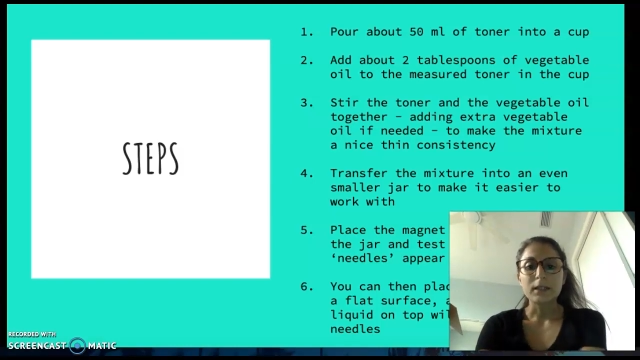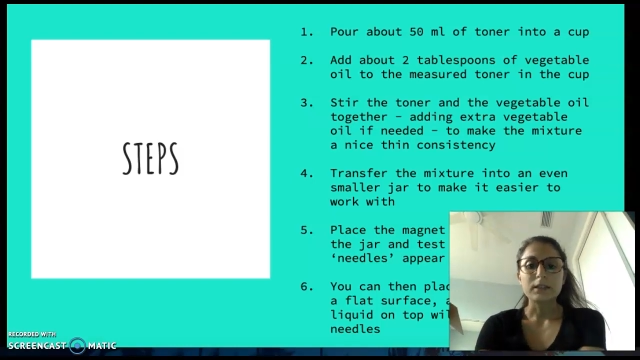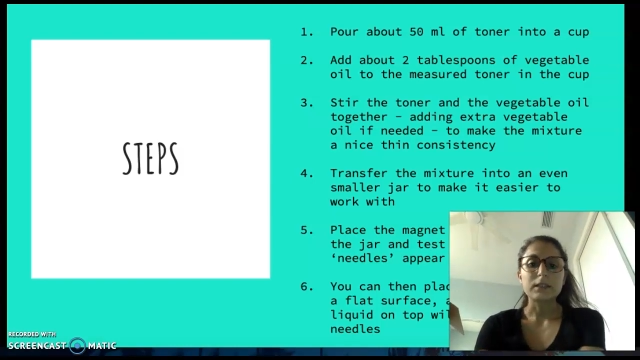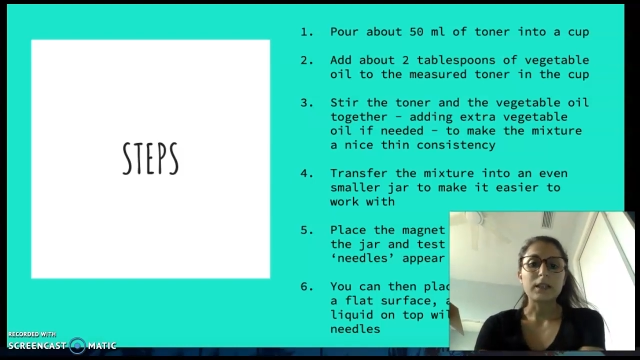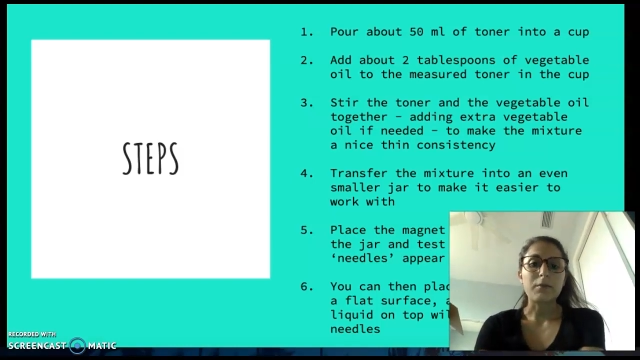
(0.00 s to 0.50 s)

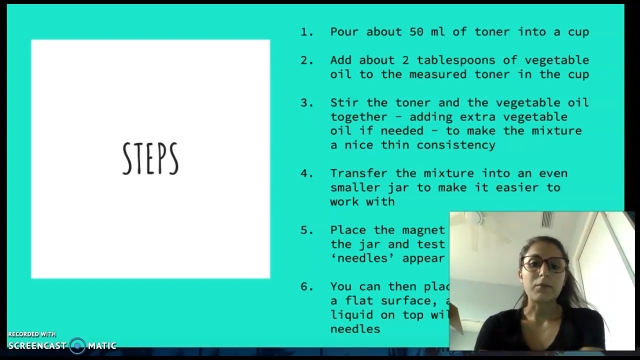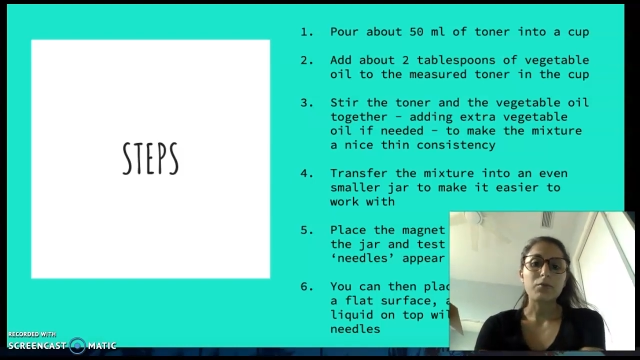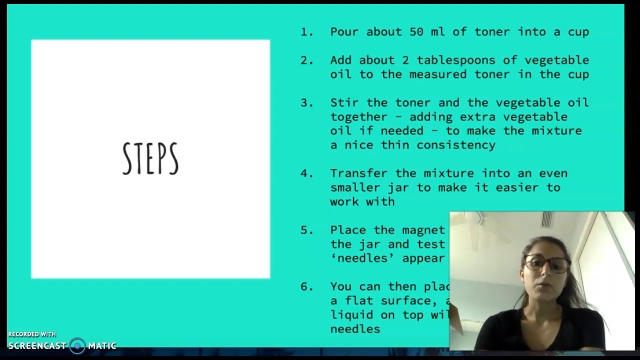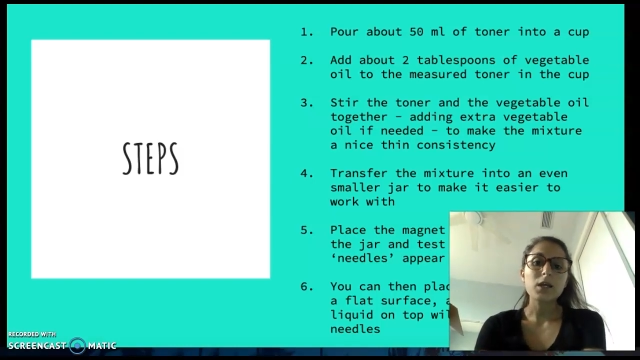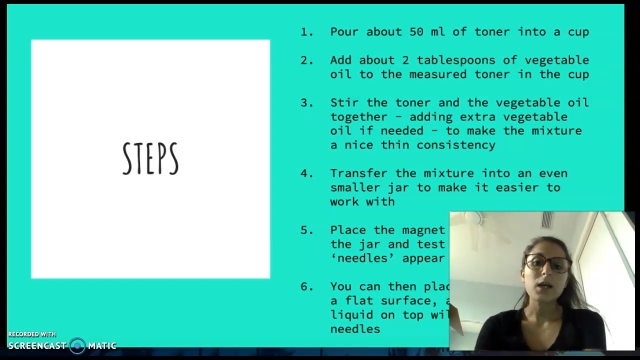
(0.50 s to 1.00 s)
Step
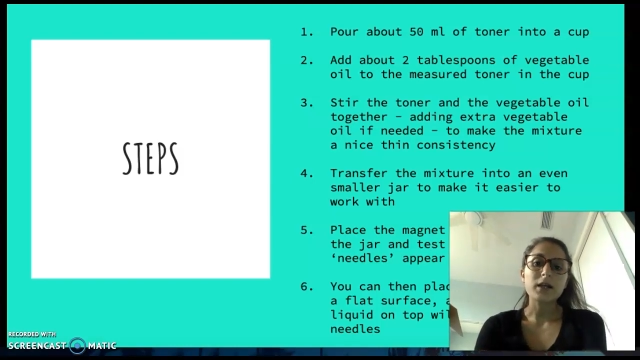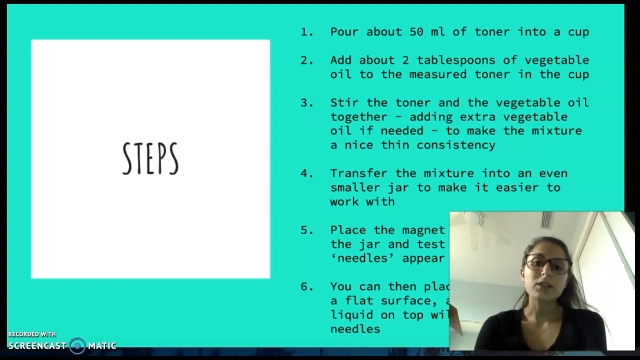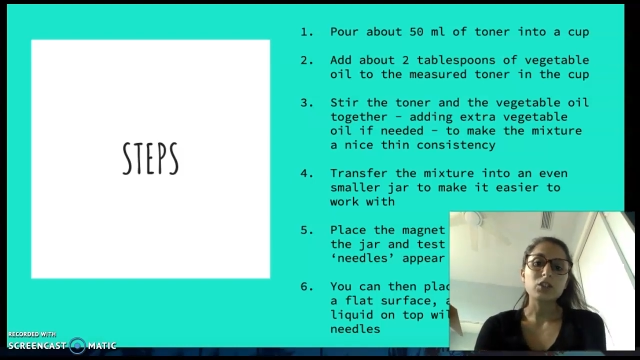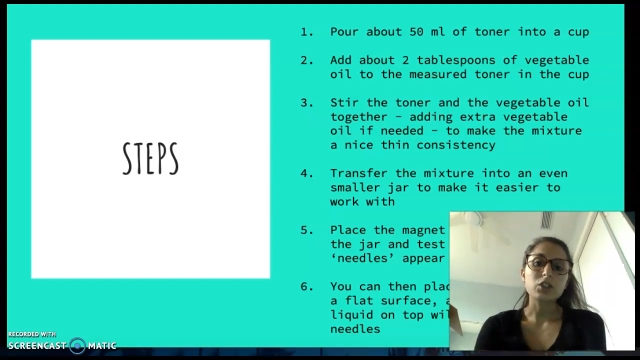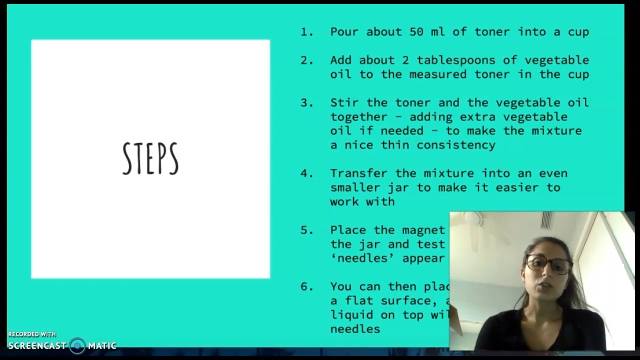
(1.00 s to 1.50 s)
3, I
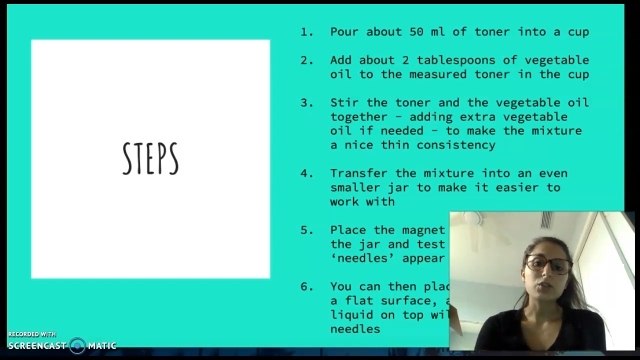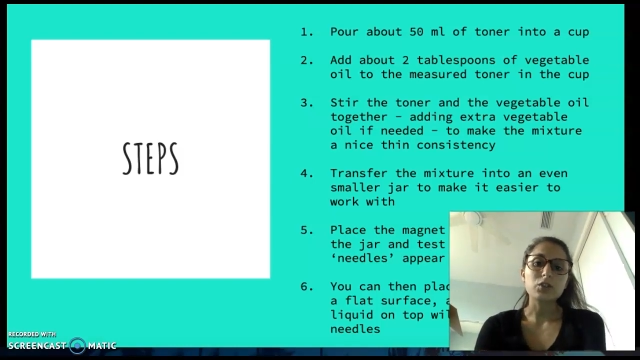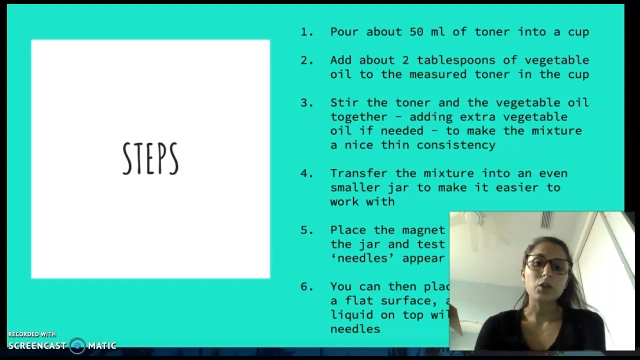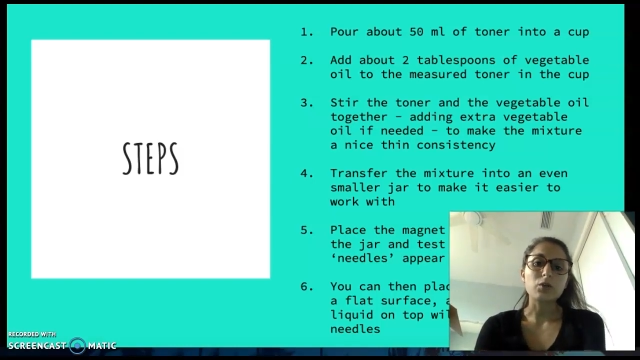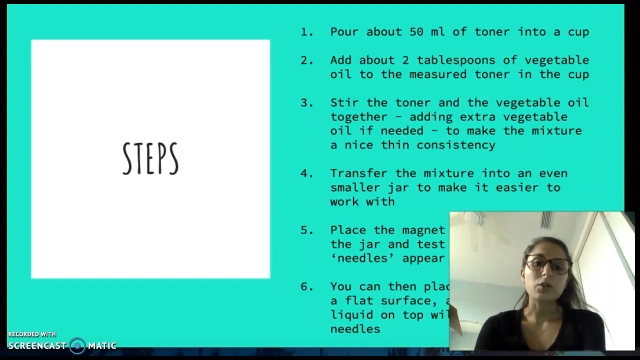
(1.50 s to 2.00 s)
stirred the
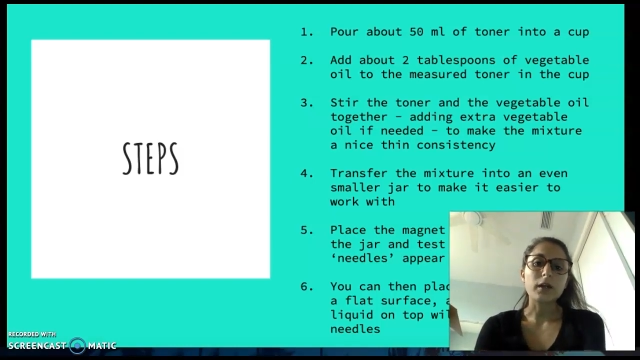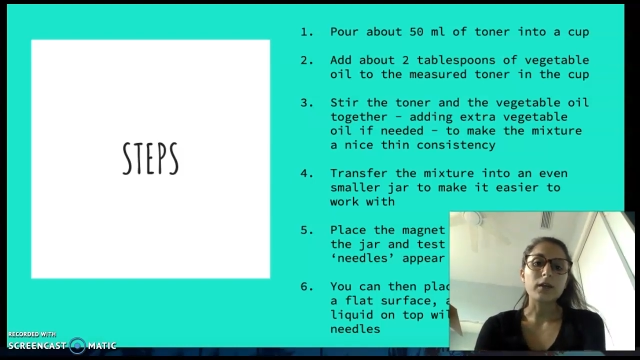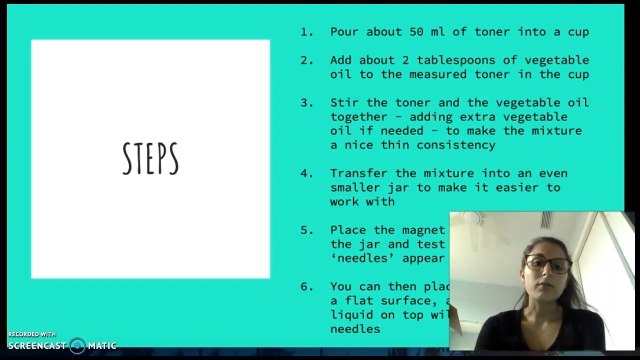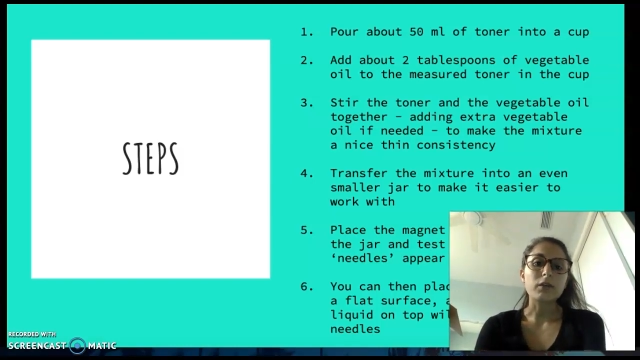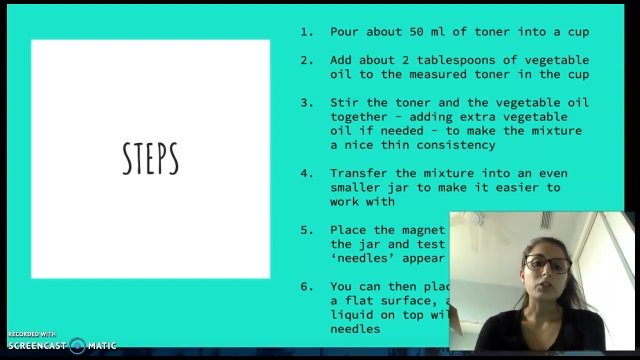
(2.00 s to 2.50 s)
toner
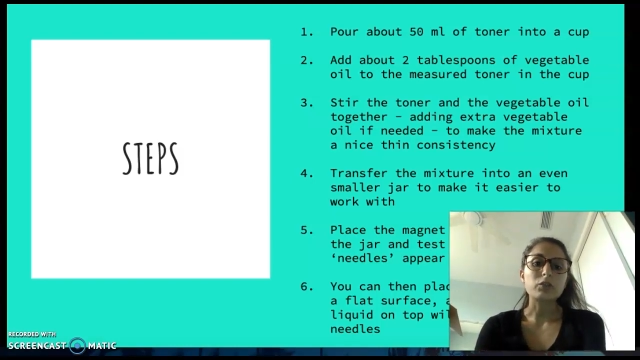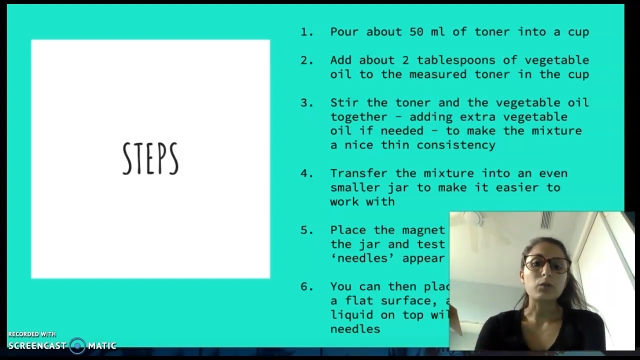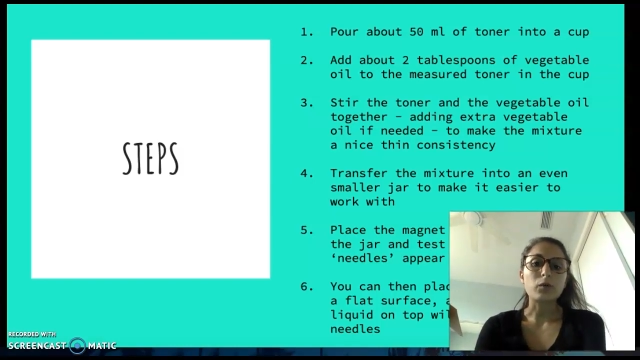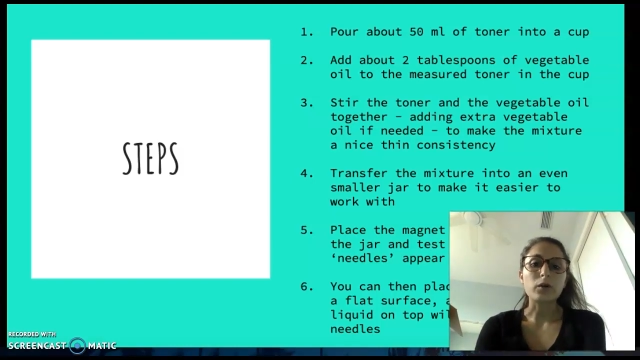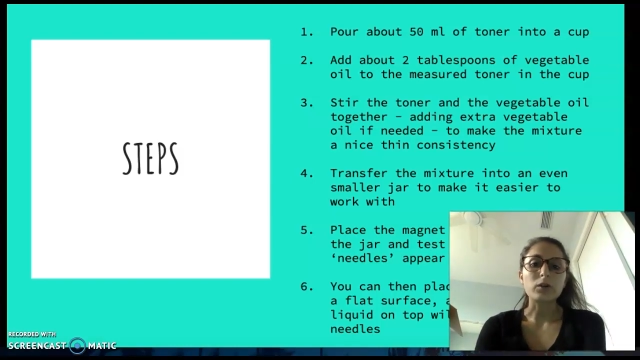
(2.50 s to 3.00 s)
and the
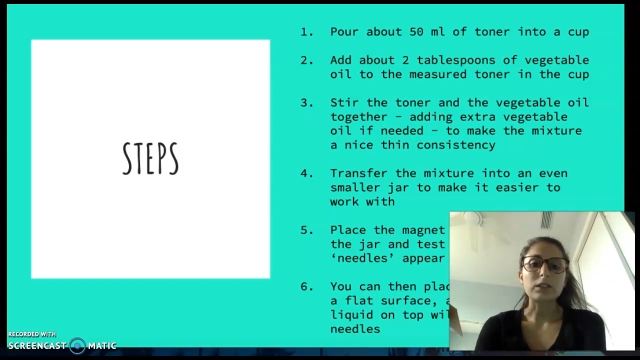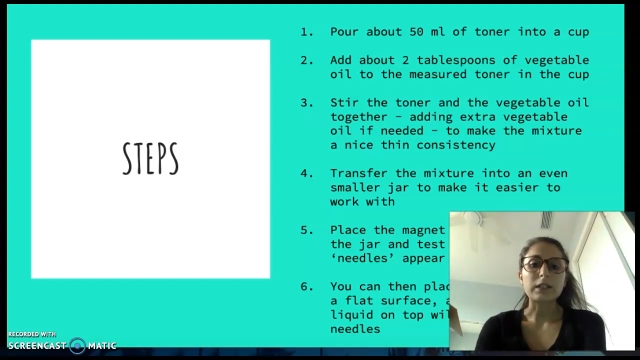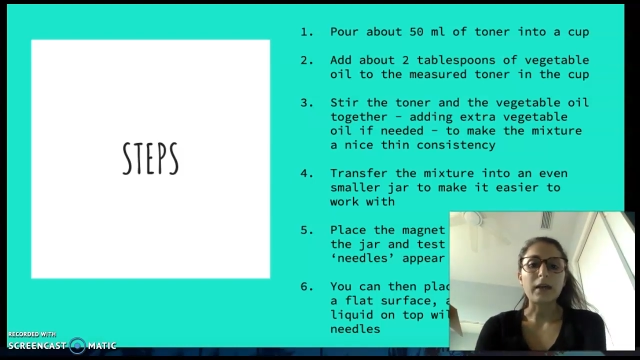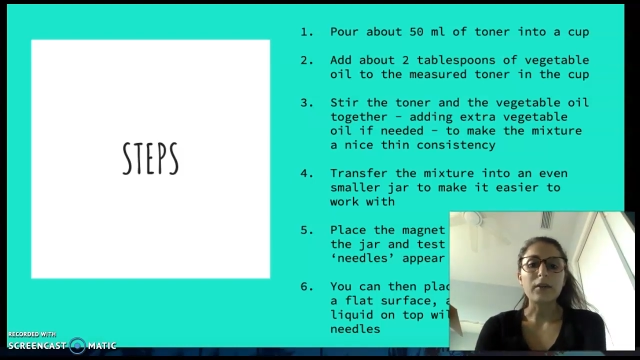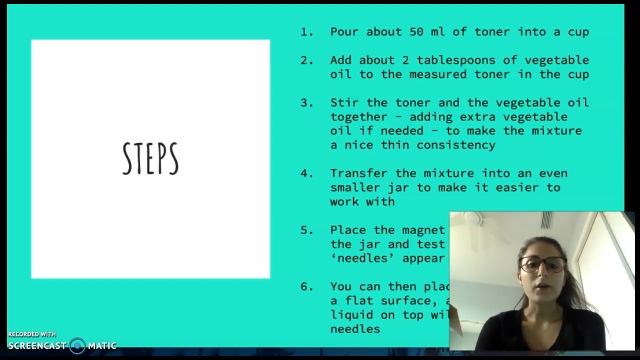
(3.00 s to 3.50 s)
vegetable oil
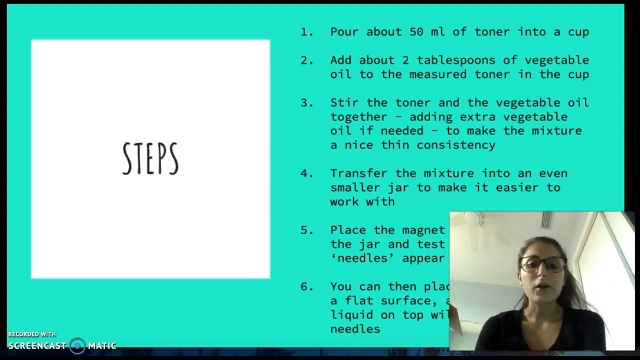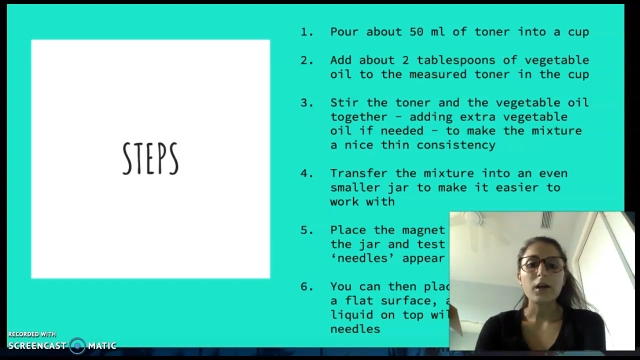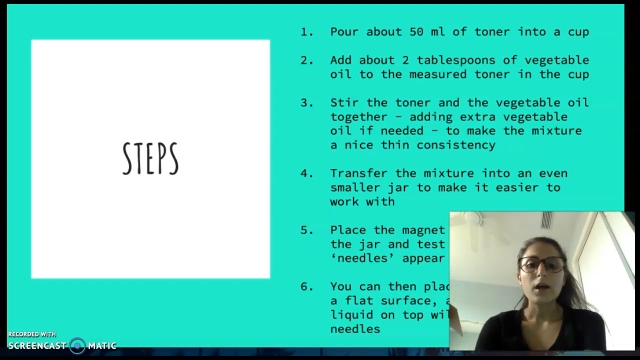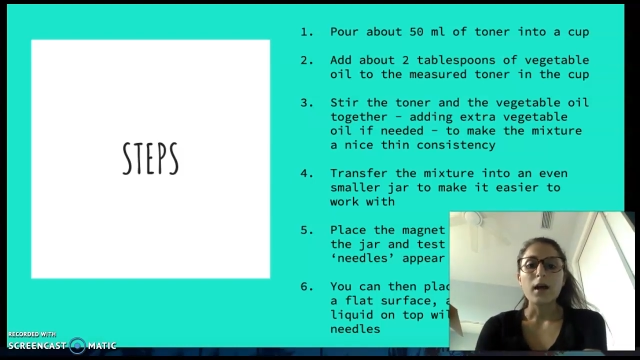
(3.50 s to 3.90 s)
together,